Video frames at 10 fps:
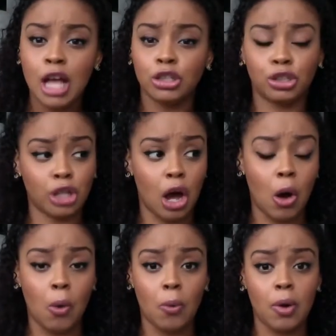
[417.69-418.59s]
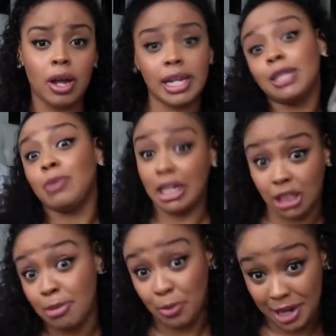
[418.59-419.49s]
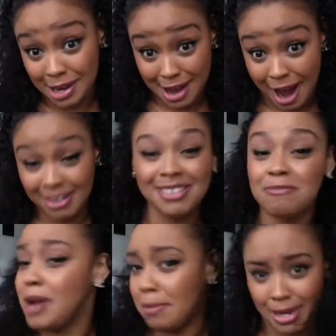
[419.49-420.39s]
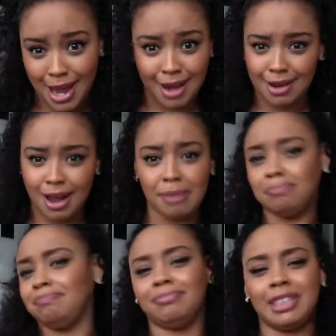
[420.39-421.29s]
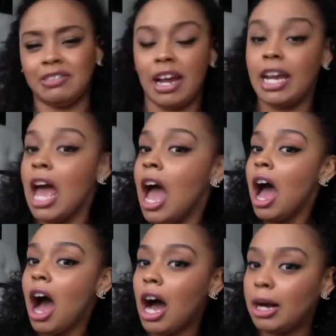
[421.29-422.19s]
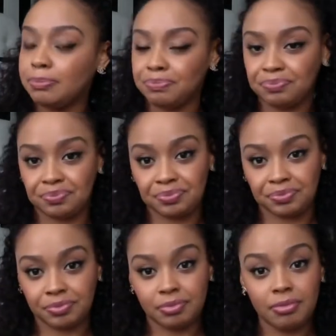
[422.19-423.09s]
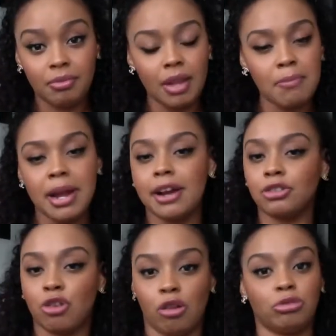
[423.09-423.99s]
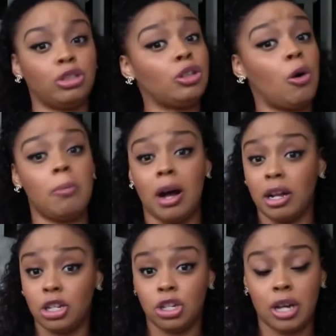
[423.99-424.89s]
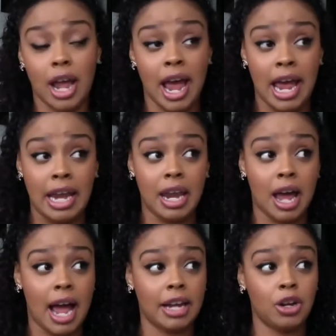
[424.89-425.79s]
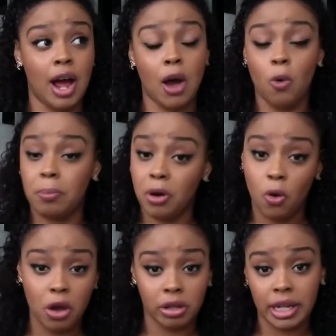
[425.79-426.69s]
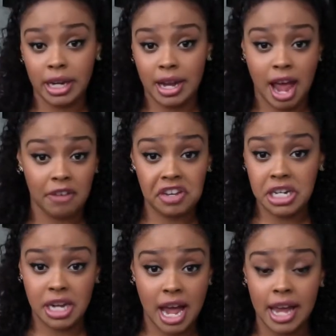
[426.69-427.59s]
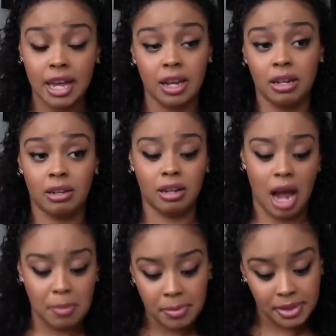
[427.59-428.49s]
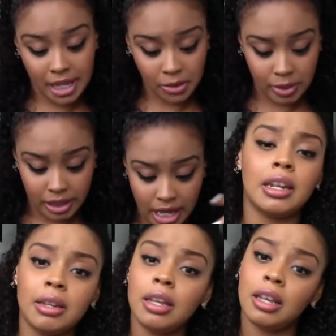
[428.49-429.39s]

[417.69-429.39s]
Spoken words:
So this is when I should have been wearing it down. But I've been had it up. It's fine. My hair has grown so much. And I will put oil in every day. And I'm obsessed with it.